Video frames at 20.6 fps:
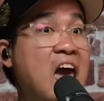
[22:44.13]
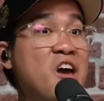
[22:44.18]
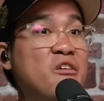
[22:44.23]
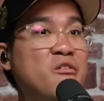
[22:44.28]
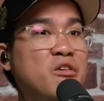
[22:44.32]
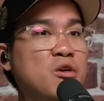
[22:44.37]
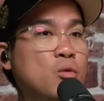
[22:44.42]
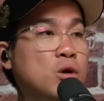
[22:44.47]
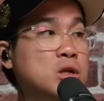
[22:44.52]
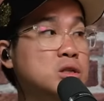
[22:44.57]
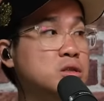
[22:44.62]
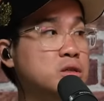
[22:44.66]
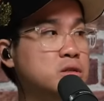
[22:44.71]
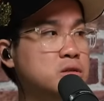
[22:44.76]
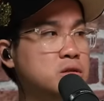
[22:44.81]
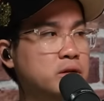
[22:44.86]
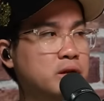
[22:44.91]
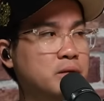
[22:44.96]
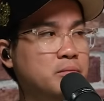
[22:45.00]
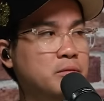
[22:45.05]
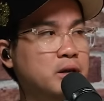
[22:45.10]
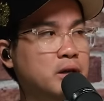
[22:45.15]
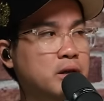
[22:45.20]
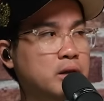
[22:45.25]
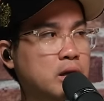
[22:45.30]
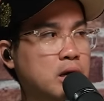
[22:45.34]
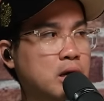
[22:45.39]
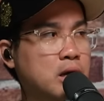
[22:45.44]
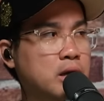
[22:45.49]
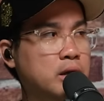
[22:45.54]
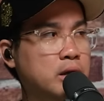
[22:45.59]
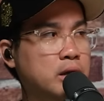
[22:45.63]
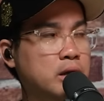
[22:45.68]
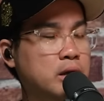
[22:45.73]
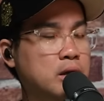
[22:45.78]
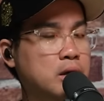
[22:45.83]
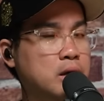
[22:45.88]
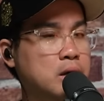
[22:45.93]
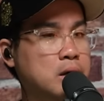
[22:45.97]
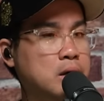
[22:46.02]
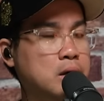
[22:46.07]
everyone's streaming it on
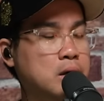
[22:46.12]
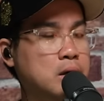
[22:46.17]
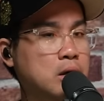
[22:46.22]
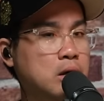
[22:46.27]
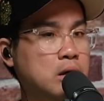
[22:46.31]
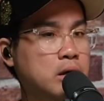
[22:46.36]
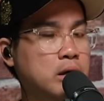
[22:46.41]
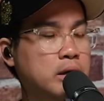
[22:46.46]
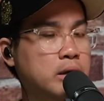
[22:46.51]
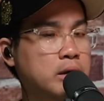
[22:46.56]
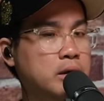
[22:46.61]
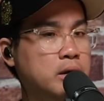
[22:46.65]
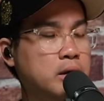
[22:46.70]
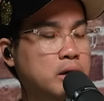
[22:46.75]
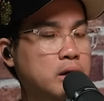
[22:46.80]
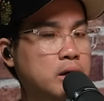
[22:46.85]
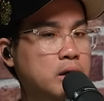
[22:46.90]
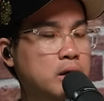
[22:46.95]
uh, on